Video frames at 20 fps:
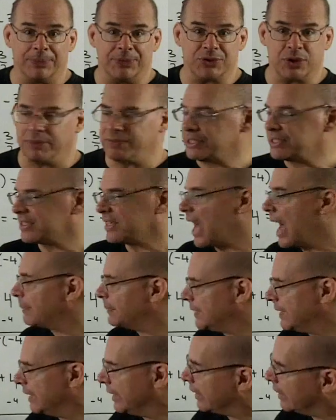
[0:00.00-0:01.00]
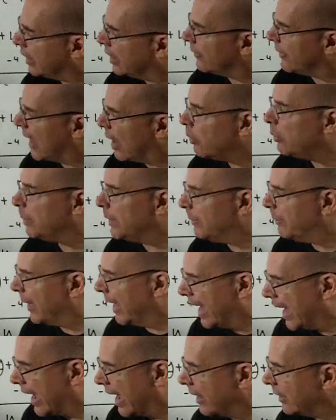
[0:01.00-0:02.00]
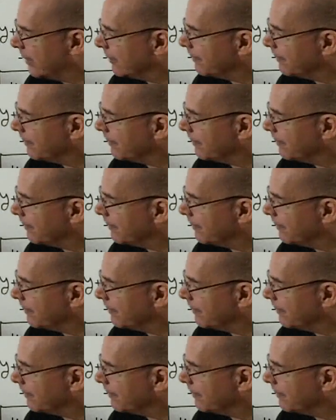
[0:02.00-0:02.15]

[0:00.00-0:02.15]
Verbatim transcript: So if you stopped here, that would be bad.